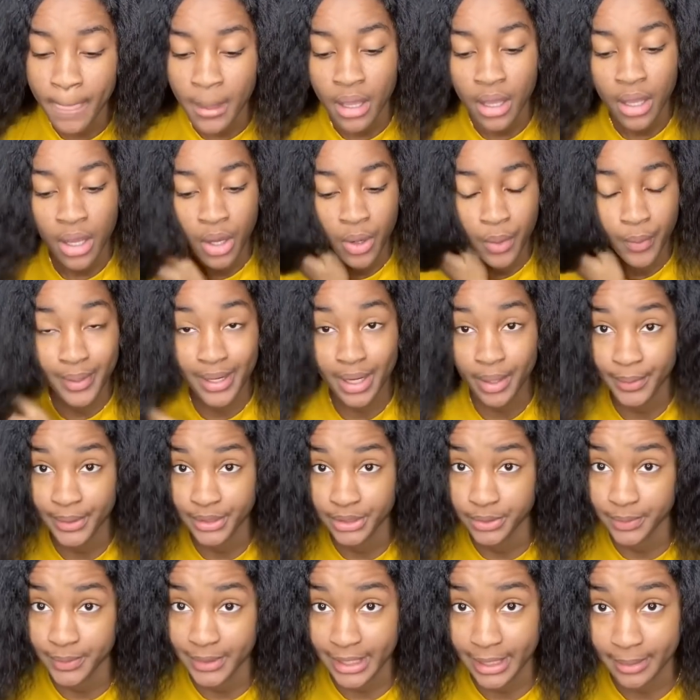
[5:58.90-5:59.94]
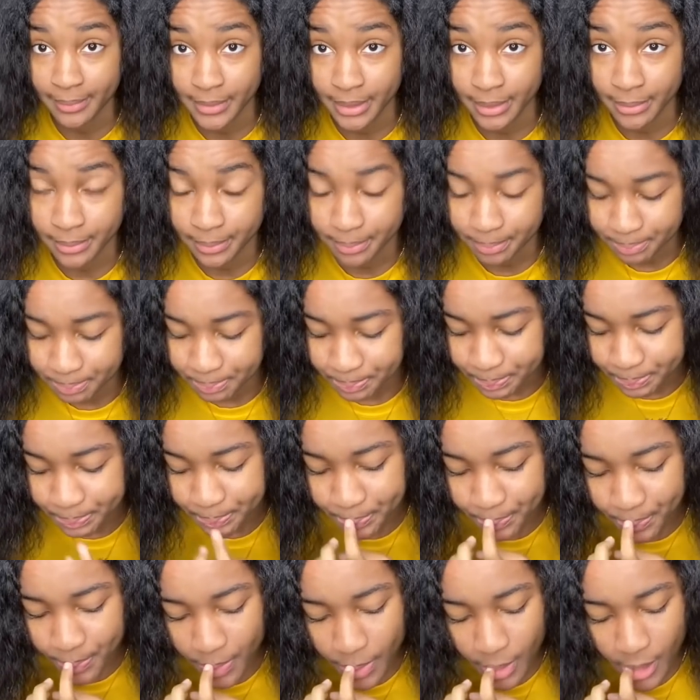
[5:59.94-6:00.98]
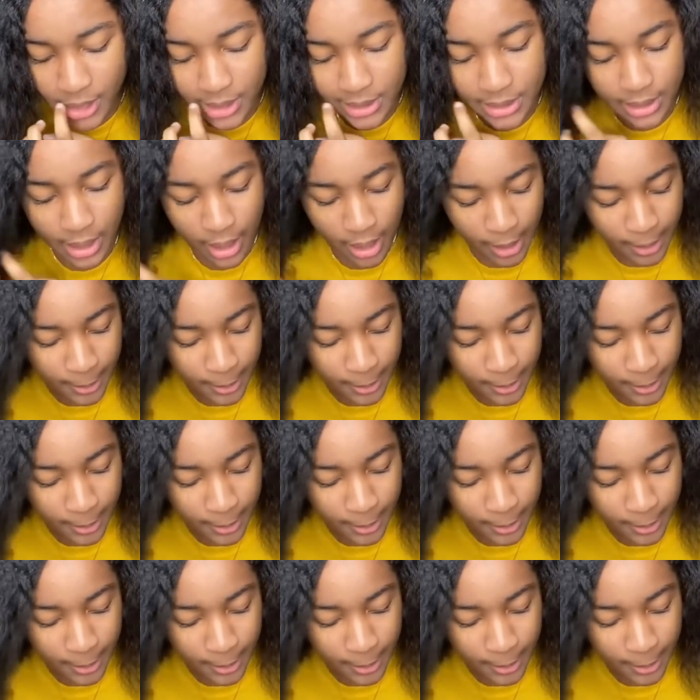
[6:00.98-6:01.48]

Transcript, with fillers: when I went to that name. So